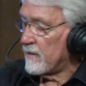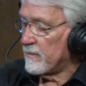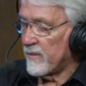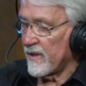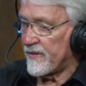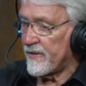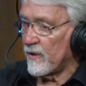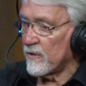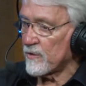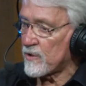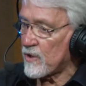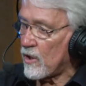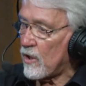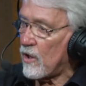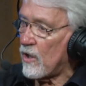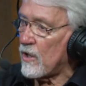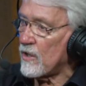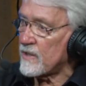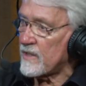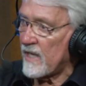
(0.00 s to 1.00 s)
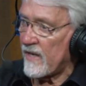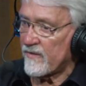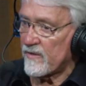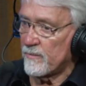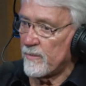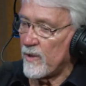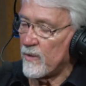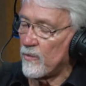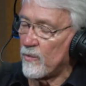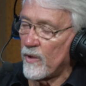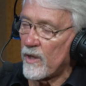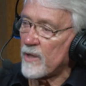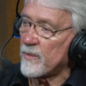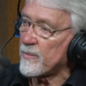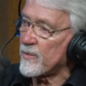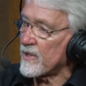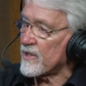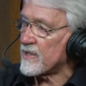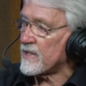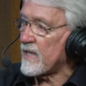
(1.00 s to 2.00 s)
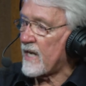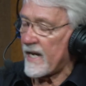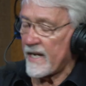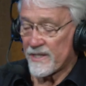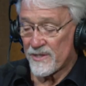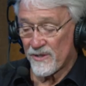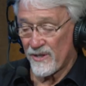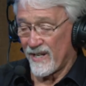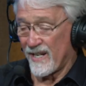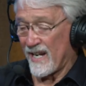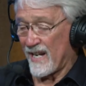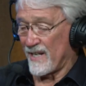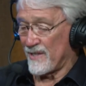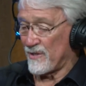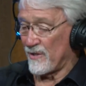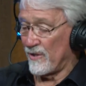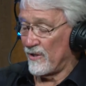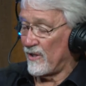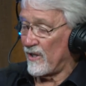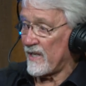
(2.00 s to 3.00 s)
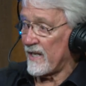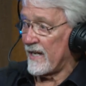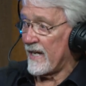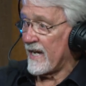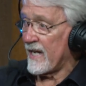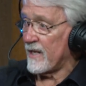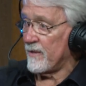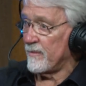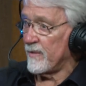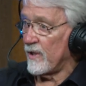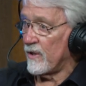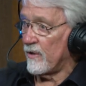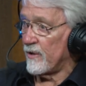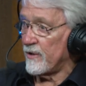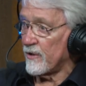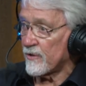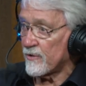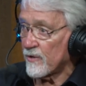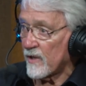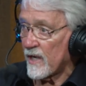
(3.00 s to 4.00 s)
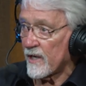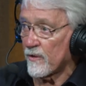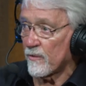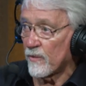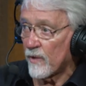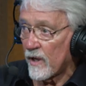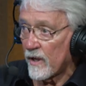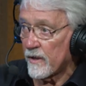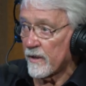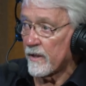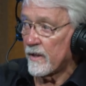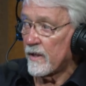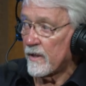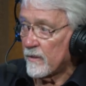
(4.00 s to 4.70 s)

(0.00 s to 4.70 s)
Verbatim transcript: But those cards have to be really precise, or guys are looking at them, you know, and you're trying to run